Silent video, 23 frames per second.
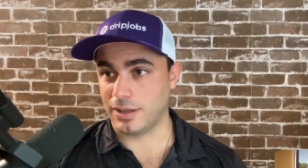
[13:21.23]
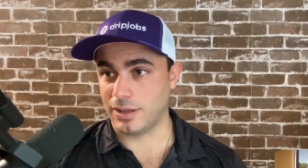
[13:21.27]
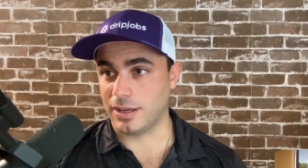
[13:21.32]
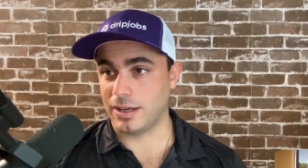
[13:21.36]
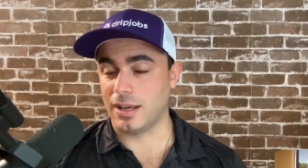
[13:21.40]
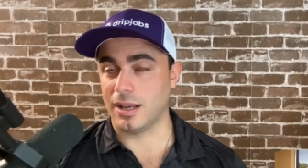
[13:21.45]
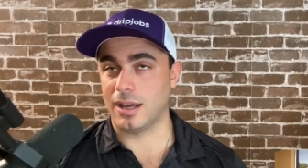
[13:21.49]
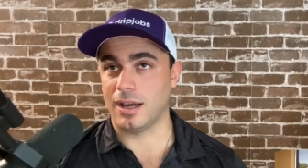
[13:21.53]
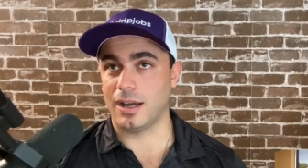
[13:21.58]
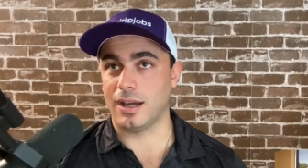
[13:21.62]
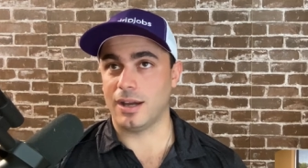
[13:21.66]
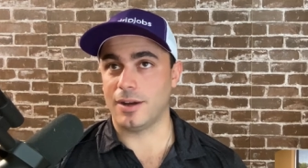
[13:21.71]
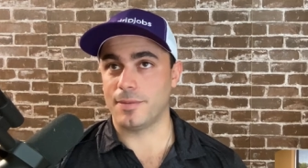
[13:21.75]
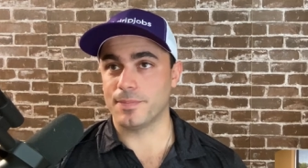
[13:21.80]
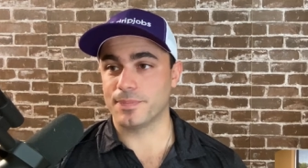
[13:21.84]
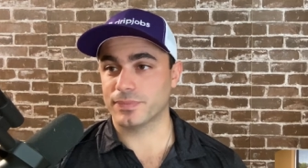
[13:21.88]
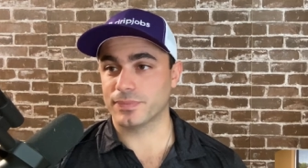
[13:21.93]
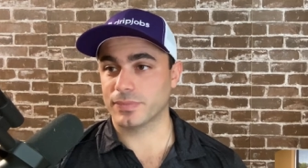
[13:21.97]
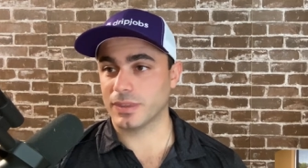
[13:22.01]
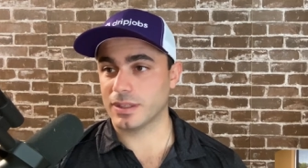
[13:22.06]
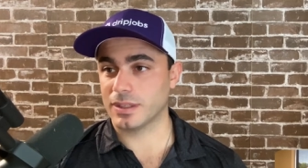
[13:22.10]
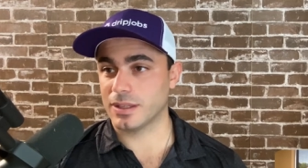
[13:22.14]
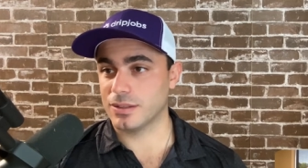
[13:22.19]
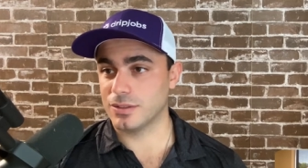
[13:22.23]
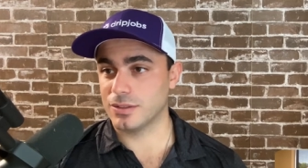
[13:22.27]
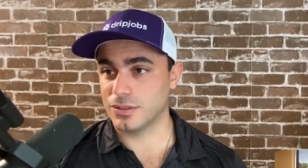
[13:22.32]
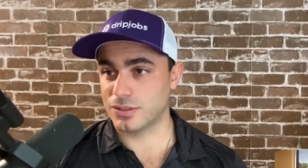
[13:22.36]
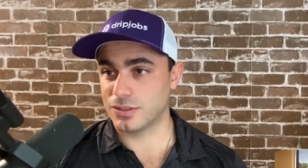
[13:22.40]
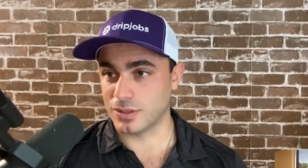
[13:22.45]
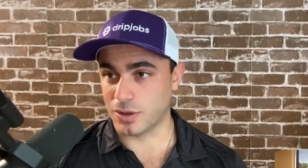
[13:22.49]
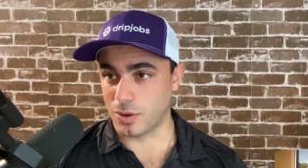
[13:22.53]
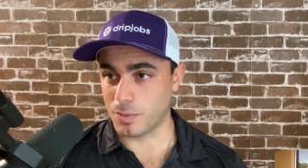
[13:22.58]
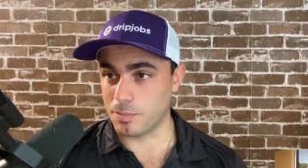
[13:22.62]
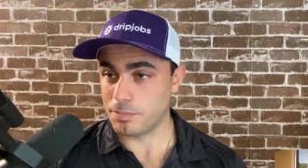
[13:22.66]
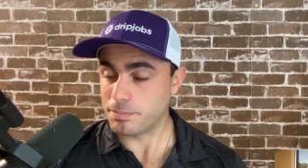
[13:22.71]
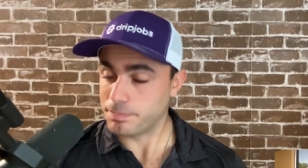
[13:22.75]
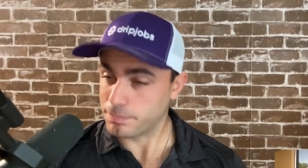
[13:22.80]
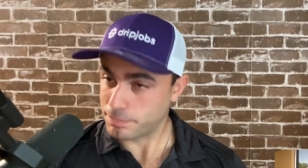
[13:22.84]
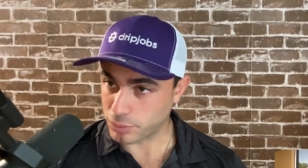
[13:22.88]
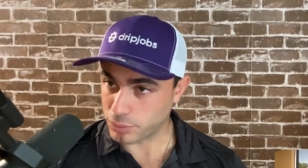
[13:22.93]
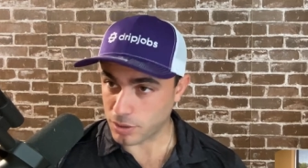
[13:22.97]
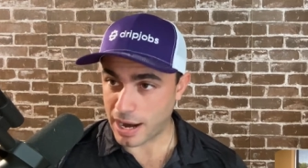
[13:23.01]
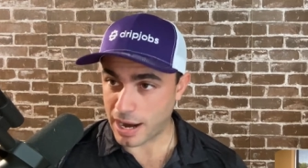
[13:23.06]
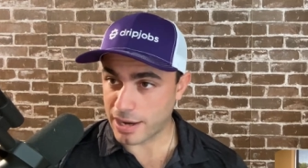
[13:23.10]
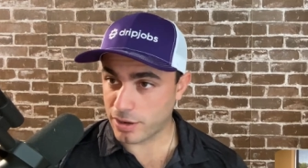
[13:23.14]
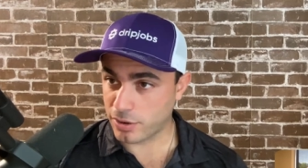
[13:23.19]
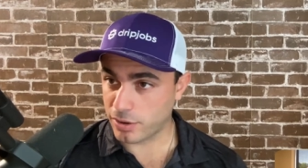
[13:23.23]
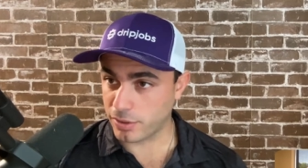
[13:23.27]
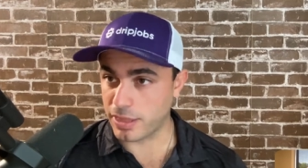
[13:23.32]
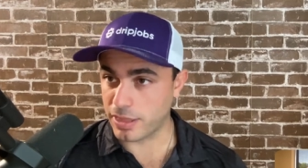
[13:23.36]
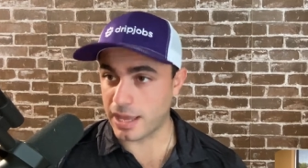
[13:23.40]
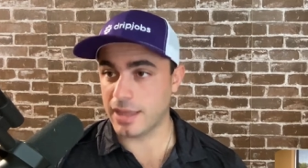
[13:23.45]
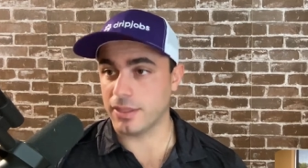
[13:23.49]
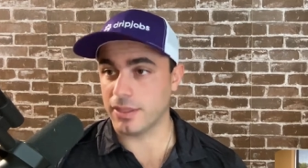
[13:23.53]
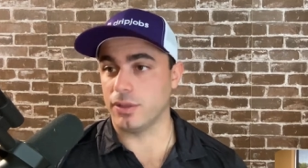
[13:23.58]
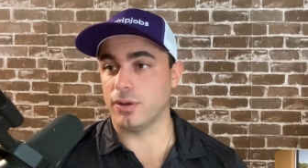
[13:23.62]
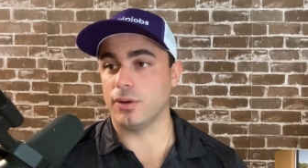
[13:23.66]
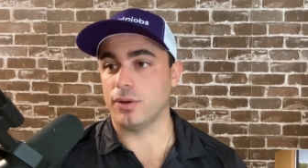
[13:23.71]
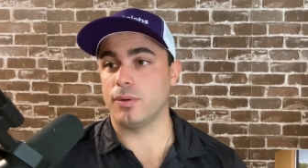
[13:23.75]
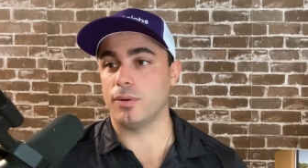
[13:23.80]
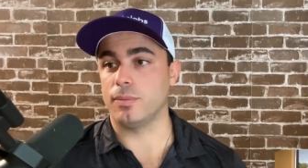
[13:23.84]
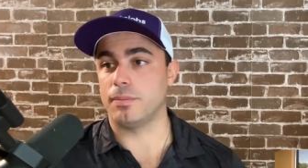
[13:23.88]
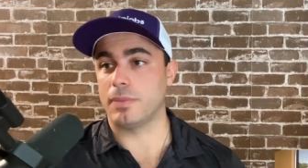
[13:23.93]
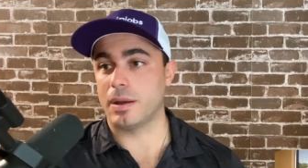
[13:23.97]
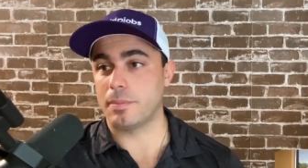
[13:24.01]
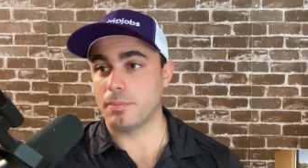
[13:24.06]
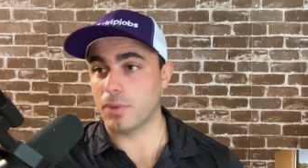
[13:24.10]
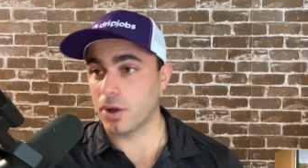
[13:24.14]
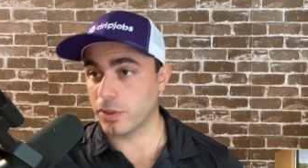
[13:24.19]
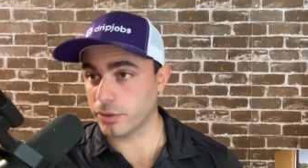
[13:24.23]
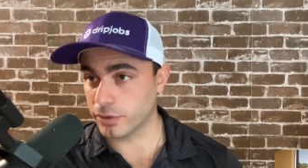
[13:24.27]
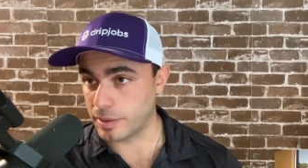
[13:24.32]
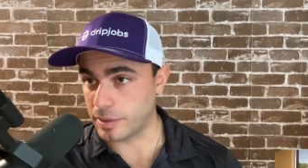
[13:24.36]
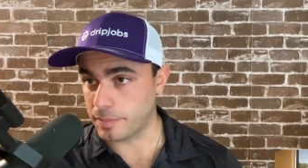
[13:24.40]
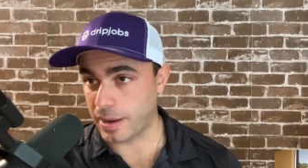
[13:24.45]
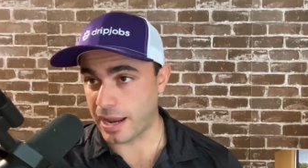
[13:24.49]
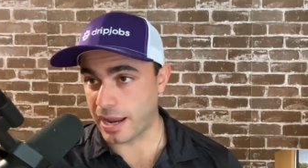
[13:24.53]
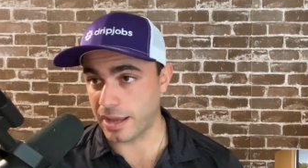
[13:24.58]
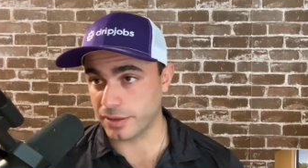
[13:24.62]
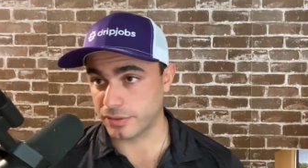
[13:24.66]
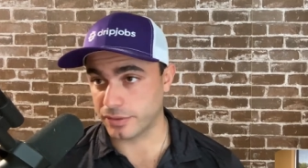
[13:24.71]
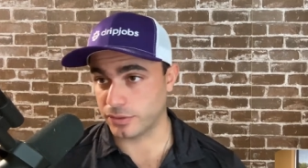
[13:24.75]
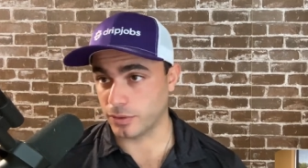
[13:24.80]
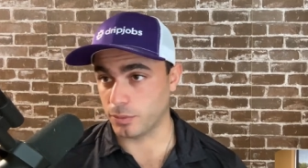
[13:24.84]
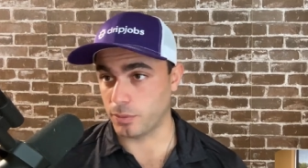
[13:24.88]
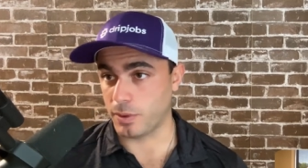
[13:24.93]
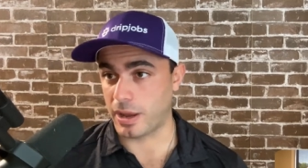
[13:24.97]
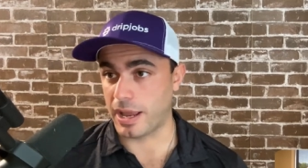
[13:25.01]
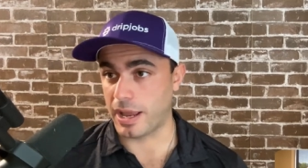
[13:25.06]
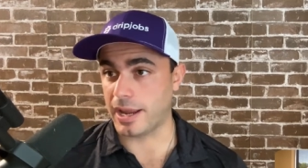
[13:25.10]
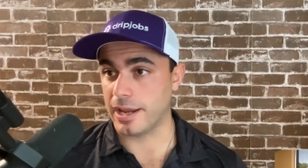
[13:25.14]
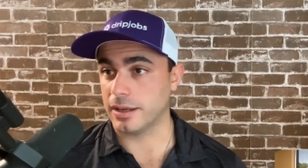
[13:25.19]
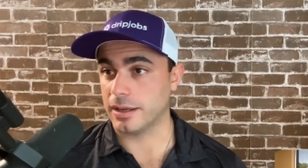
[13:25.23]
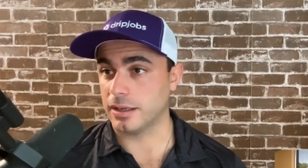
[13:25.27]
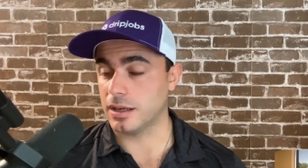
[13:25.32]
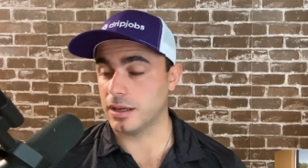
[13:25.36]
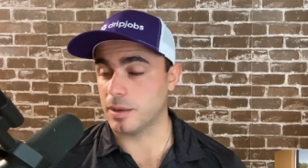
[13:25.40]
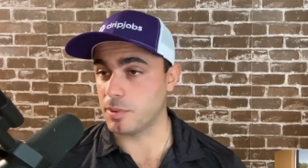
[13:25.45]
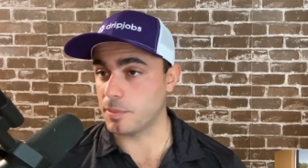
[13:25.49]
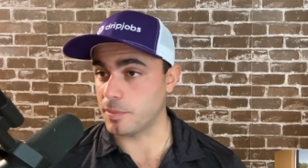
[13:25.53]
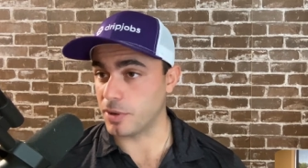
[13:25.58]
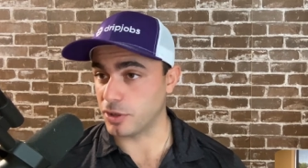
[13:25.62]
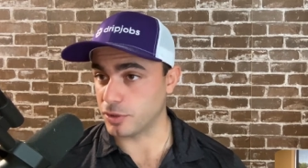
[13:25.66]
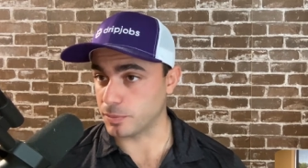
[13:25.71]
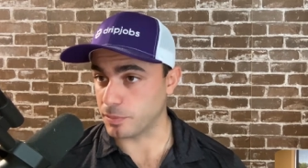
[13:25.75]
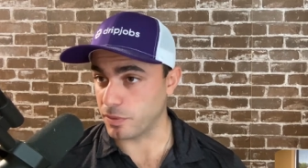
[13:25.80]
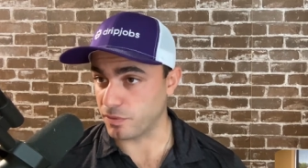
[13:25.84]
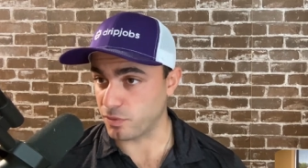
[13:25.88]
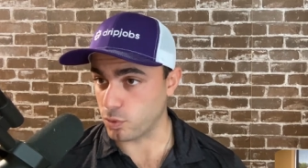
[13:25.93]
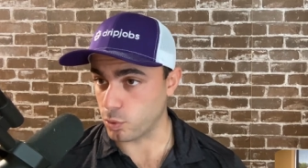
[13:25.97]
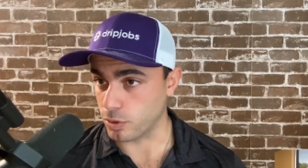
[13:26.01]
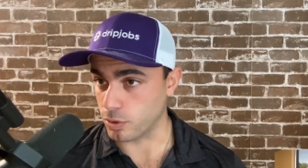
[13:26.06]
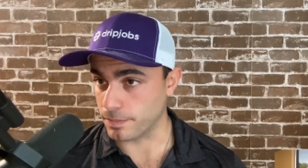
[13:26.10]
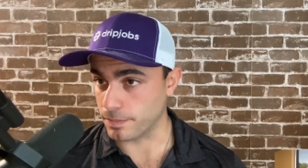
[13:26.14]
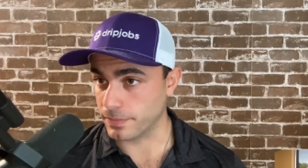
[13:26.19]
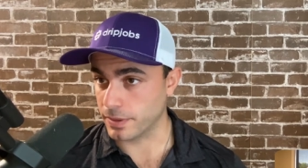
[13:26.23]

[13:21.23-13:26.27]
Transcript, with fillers: And uh, so prior to that, though, my mother had passed away a couple months before.